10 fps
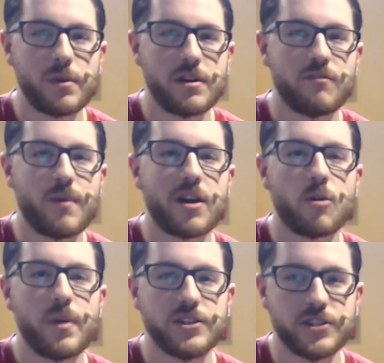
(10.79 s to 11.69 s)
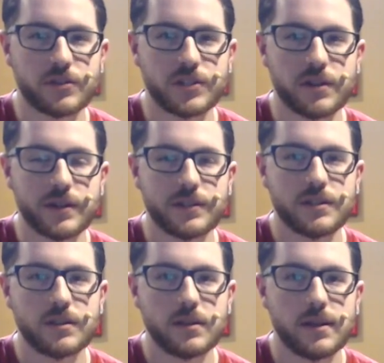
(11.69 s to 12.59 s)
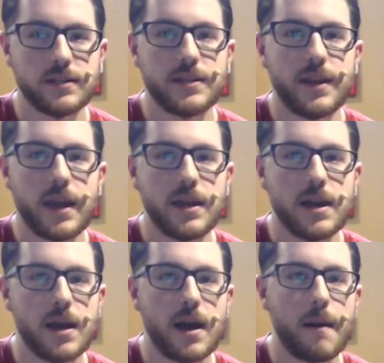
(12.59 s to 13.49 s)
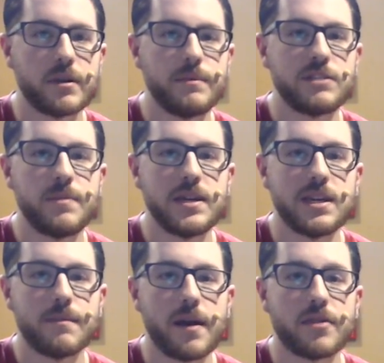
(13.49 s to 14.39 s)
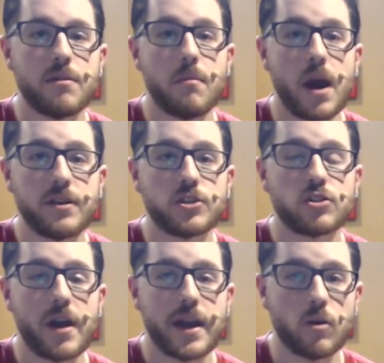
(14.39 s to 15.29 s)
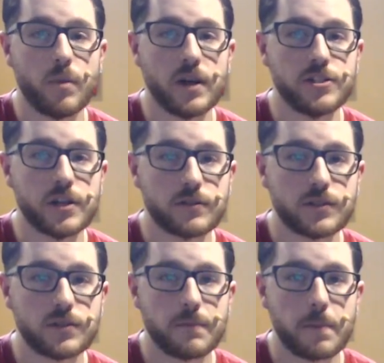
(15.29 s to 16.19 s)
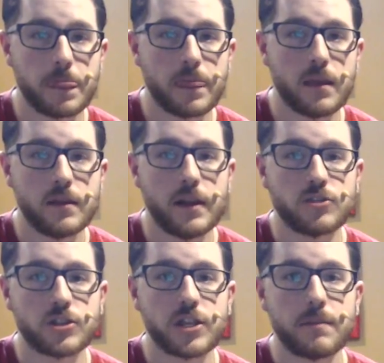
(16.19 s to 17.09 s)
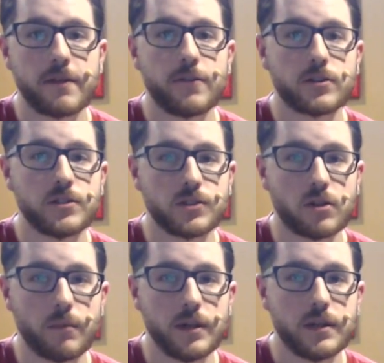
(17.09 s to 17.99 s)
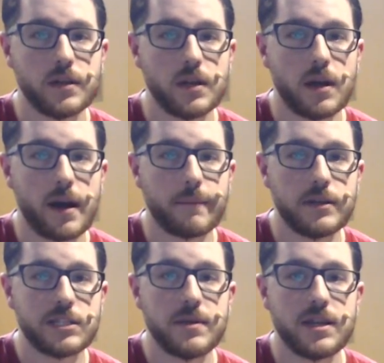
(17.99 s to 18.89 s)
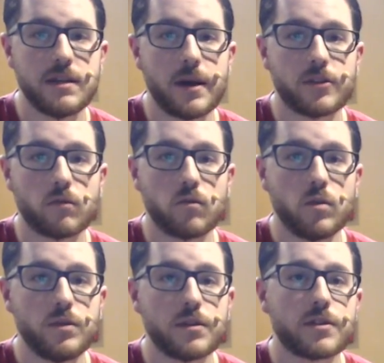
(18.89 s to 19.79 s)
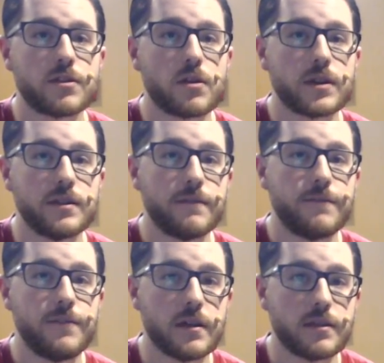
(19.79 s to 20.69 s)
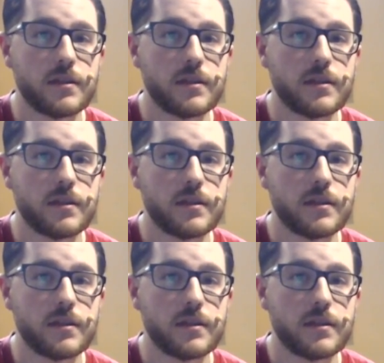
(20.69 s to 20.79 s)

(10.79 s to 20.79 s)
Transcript: of my Arpeggios series. And today, I'm going to be speaking about the Minor Triad Arpeggios. Now, just like my first installment, I'm going to be speaking about the root, the third, and the fifth,